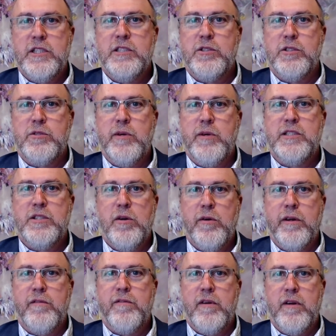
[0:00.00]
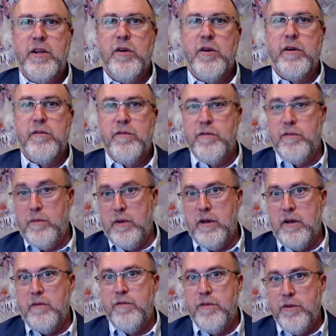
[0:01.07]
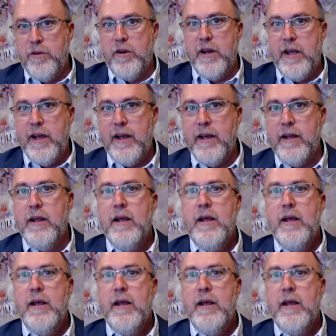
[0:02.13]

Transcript: interest rates going further ahead.